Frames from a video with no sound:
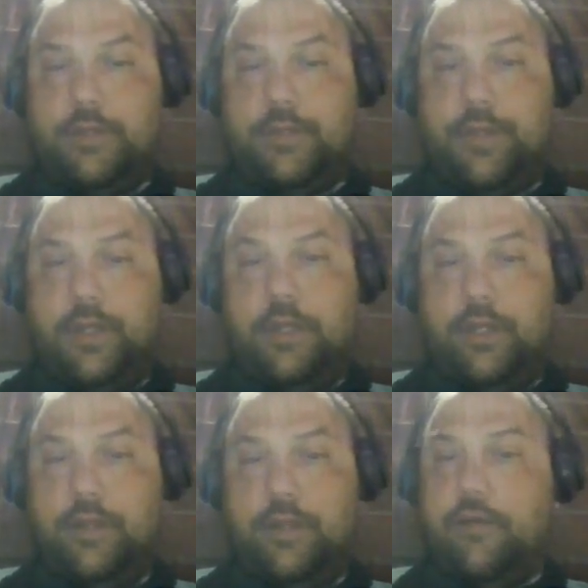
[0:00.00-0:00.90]

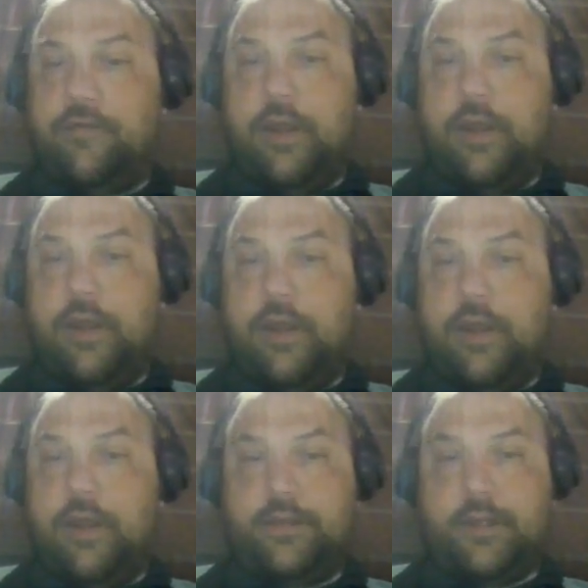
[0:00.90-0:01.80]
Thinking of AI
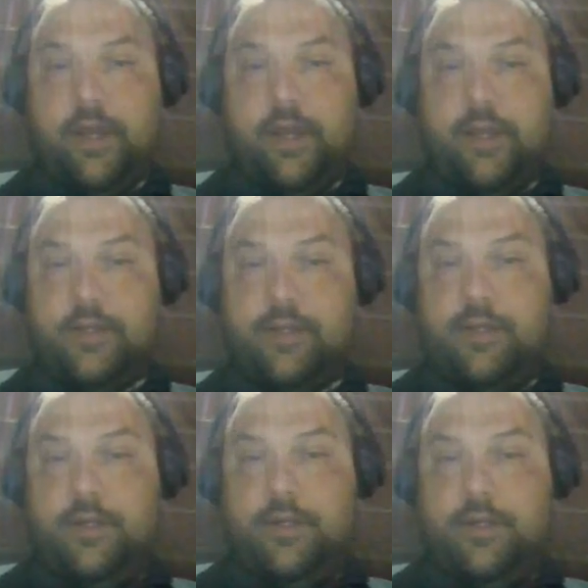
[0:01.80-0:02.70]
art and
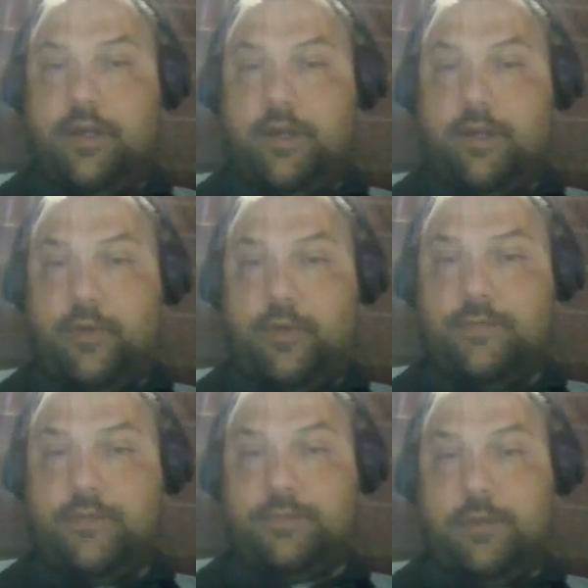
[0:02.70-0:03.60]

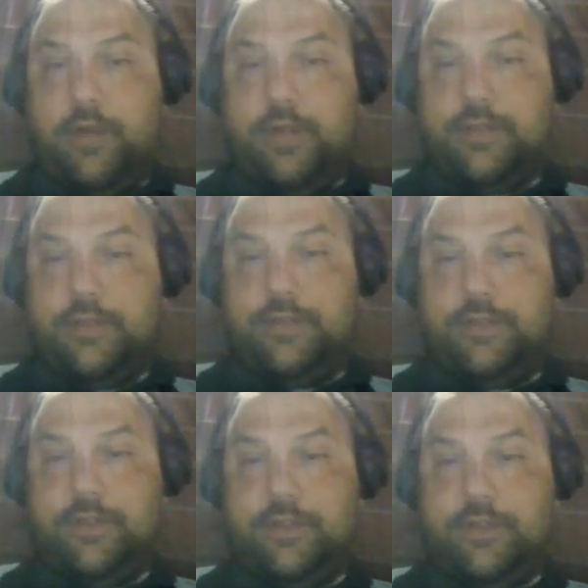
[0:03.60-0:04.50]
immersive experiences,